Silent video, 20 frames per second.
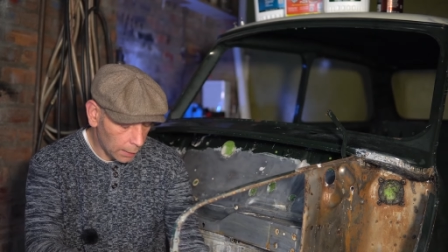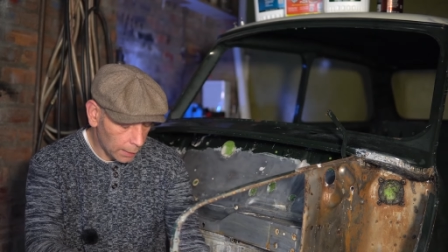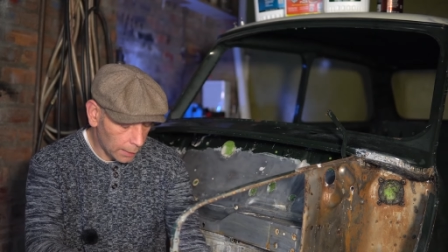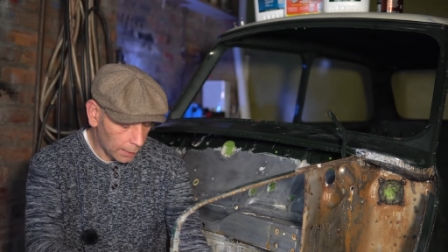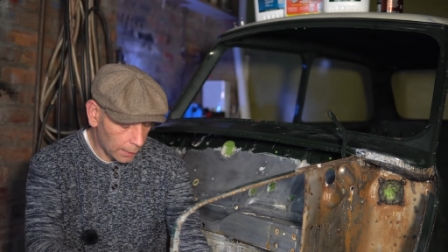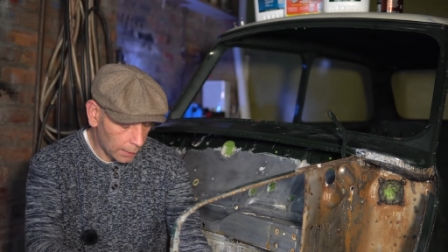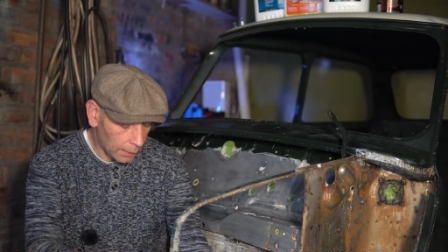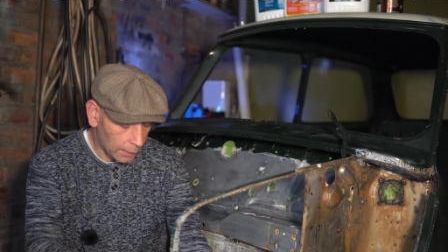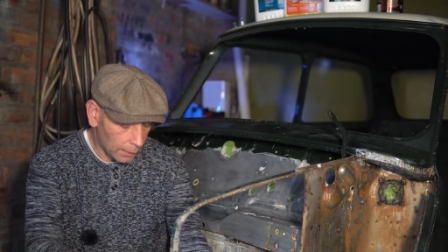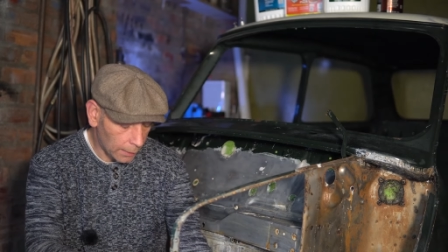
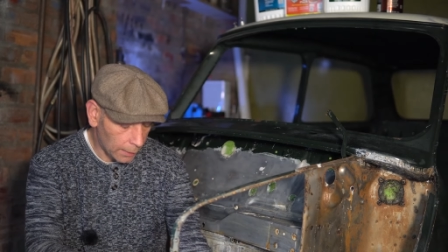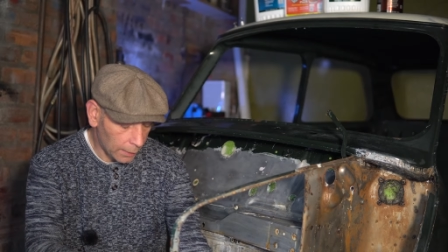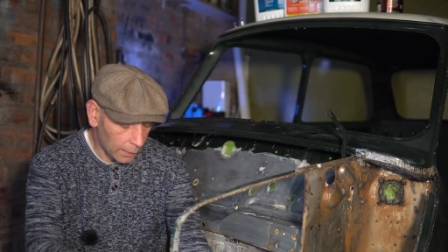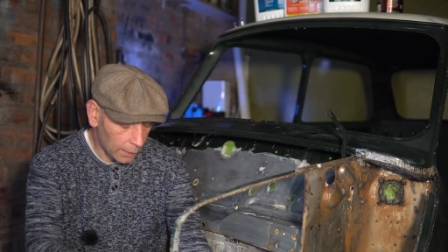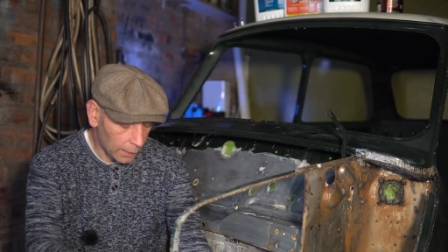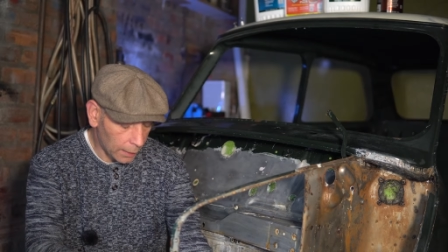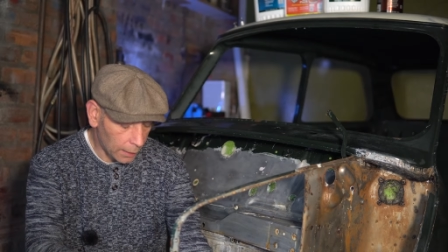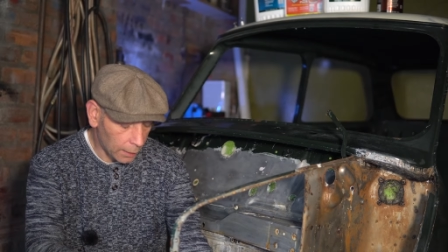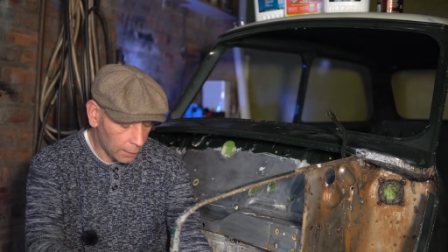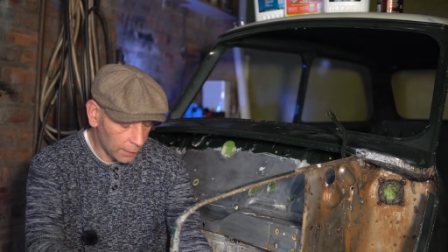
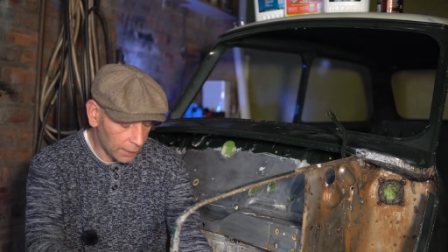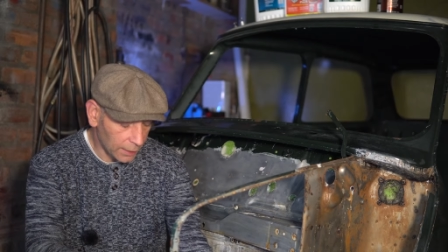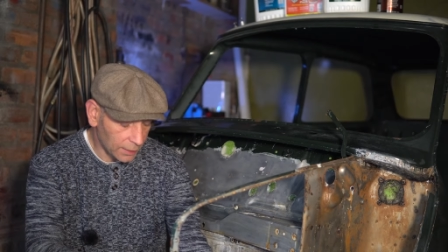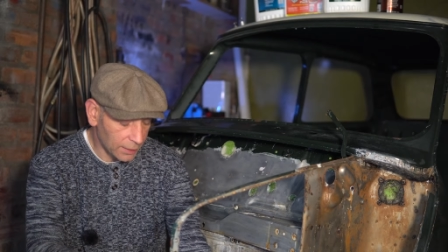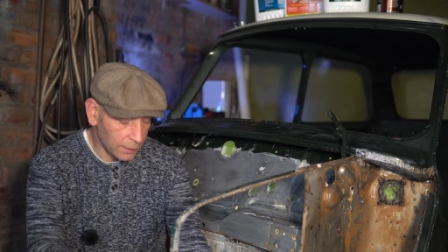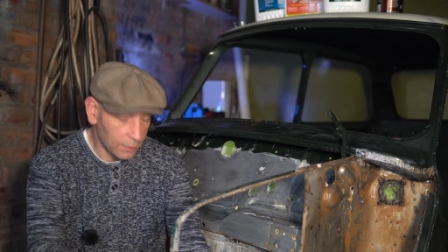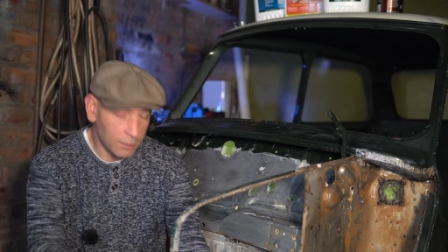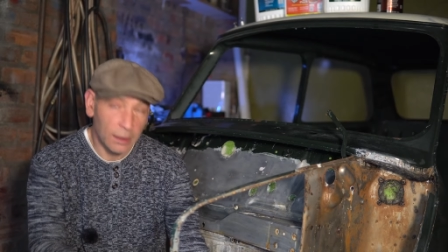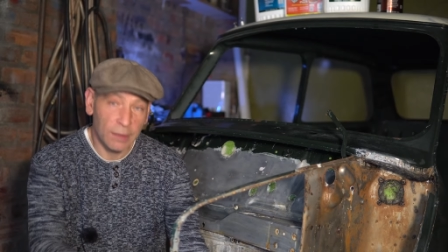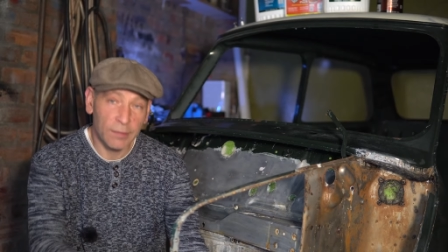I like
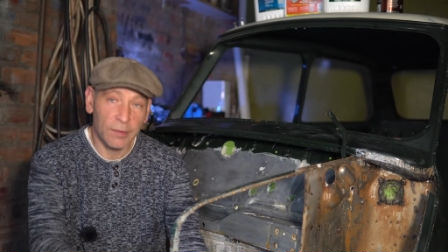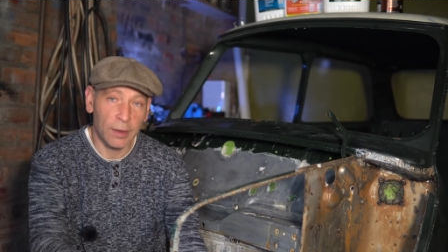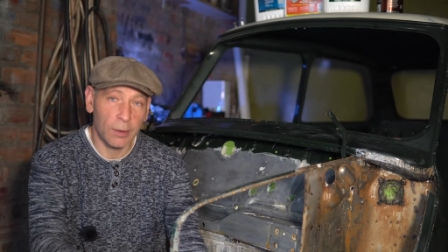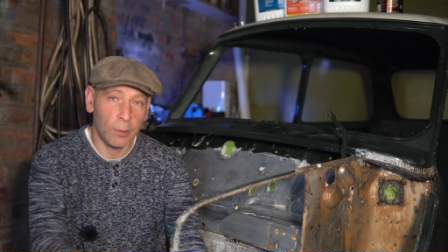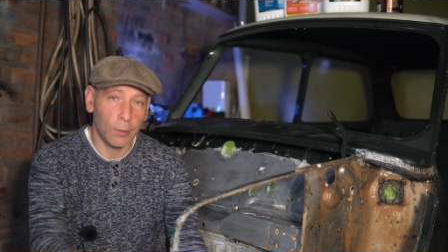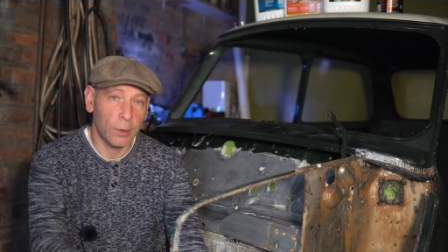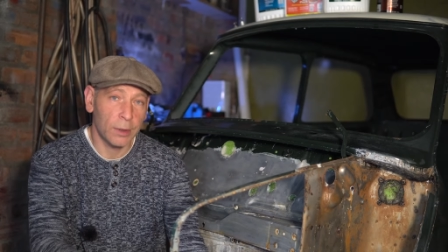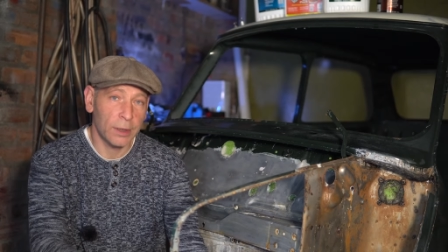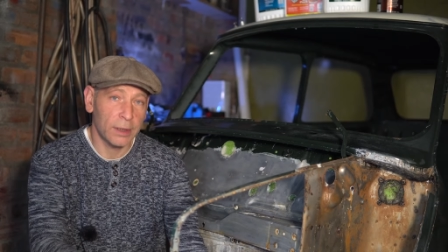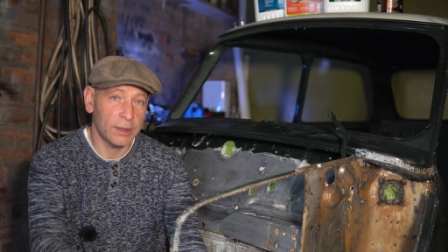to leave it
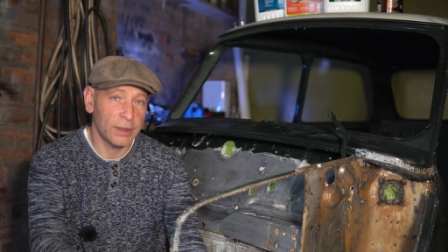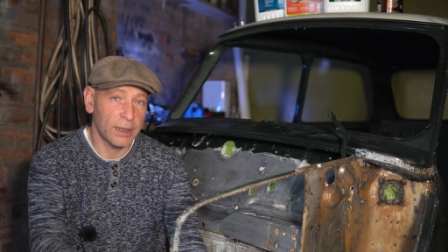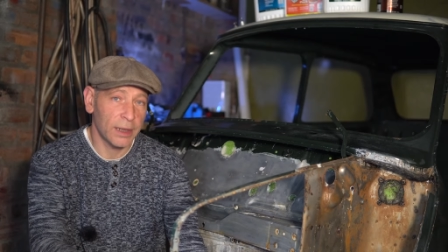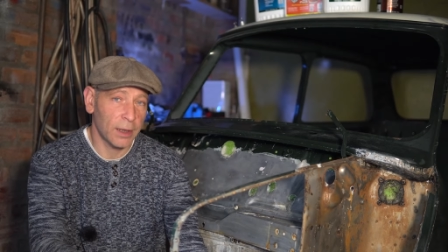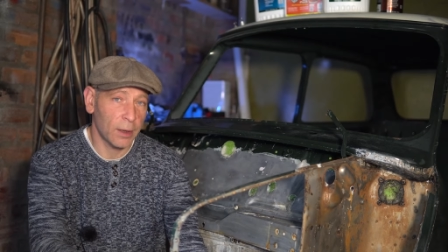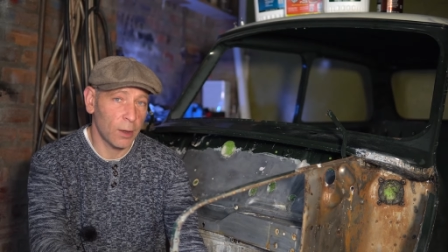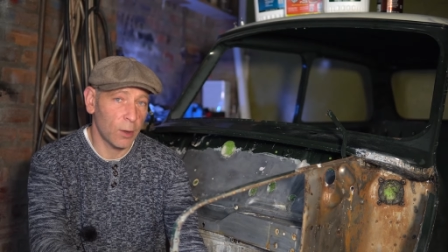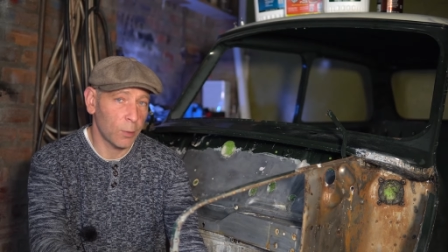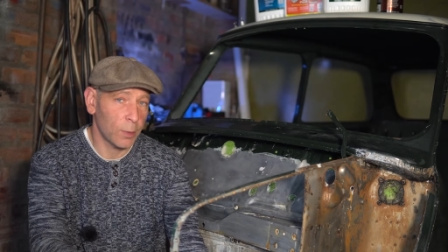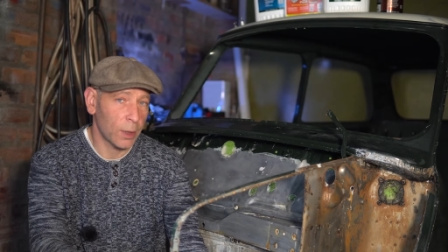on and
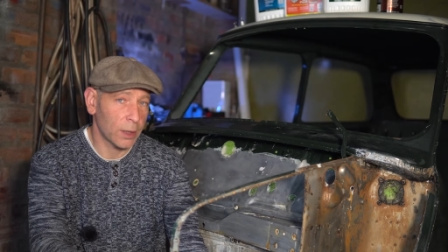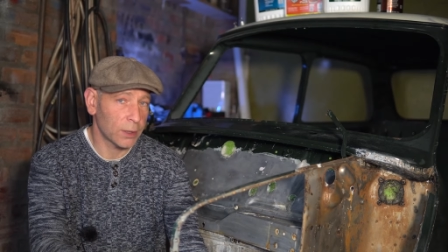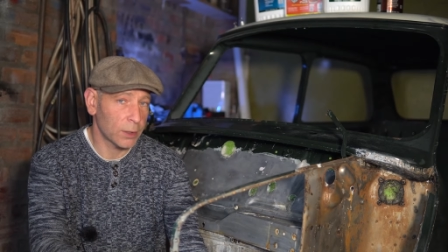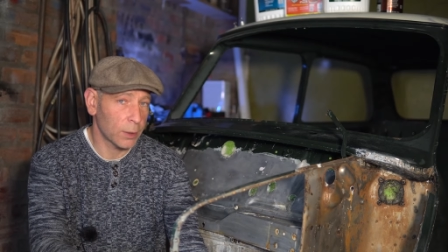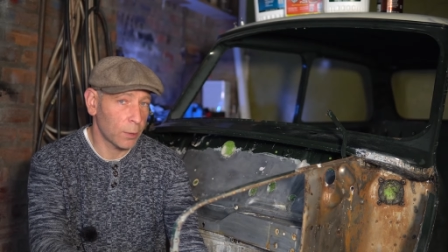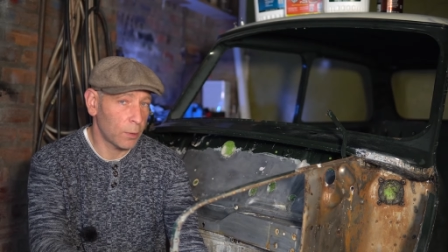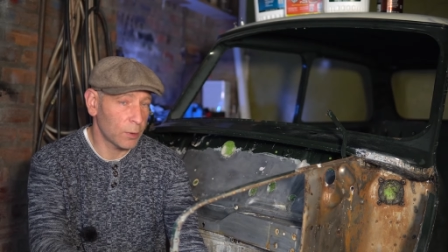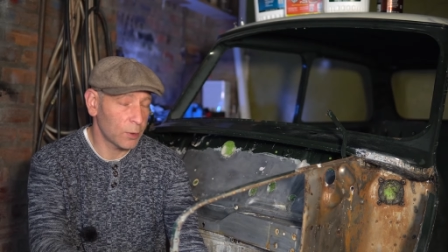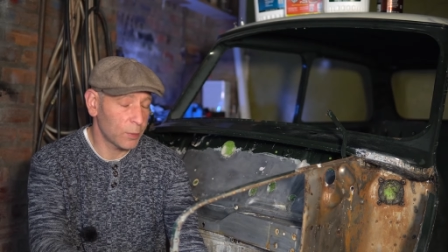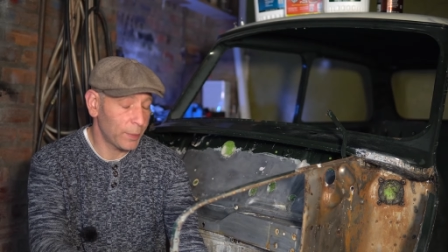take it out with a
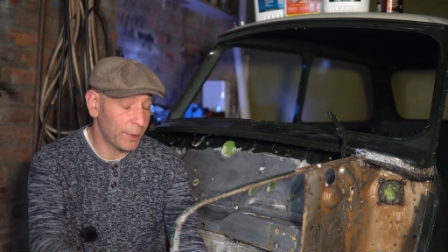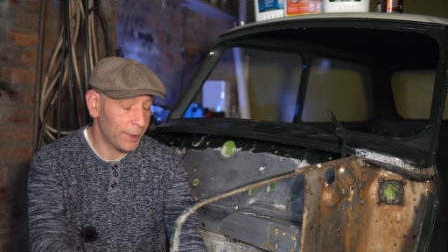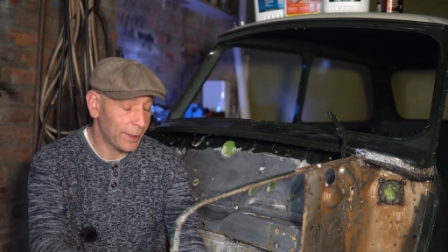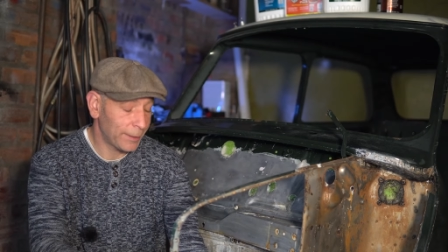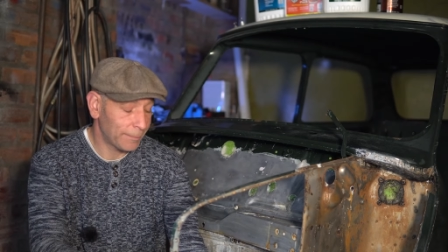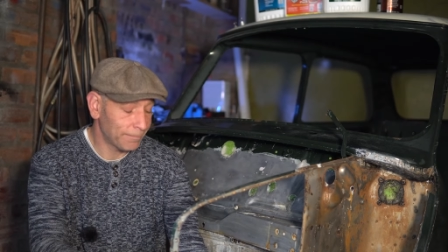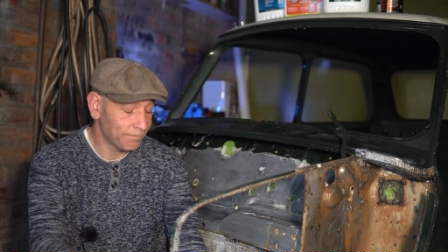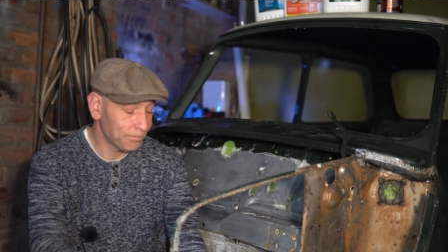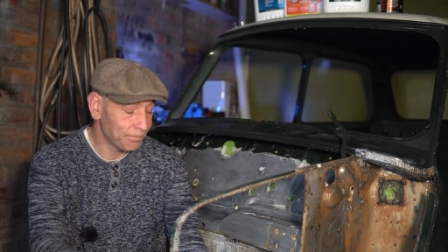Scotch-Brite.